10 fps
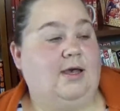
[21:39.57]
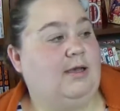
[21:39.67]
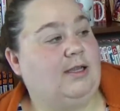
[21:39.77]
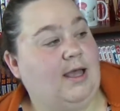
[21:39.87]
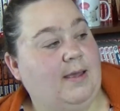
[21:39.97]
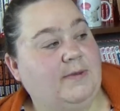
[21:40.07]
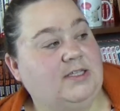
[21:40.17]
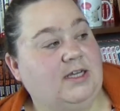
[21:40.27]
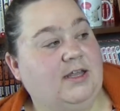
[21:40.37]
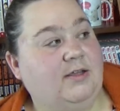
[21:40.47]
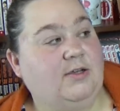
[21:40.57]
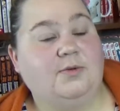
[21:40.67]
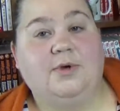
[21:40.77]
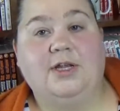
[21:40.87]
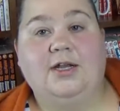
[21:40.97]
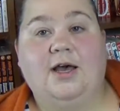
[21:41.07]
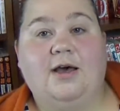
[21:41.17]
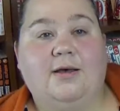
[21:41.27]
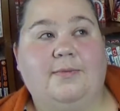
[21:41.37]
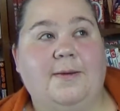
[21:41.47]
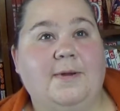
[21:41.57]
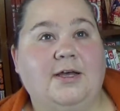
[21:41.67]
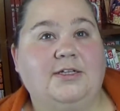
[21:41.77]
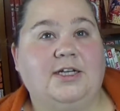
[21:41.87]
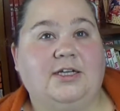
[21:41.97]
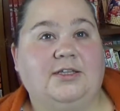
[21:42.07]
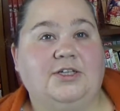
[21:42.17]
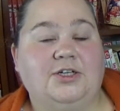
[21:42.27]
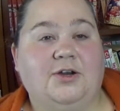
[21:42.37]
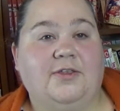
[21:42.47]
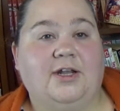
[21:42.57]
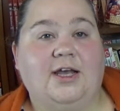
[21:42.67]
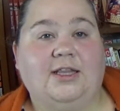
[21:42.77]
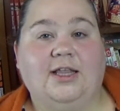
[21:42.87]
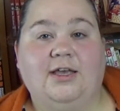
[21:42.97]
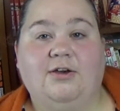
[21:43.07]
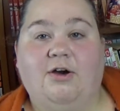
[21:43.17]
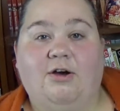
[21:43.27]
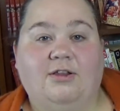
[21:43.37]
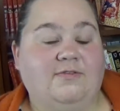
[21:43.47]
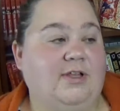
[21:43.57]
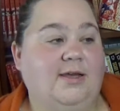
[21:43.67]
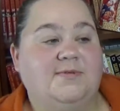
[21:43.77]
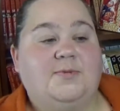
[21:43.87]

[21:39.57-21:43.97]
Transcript: Clamp is another good one. I'm not entirely sure that I like all of Clamp's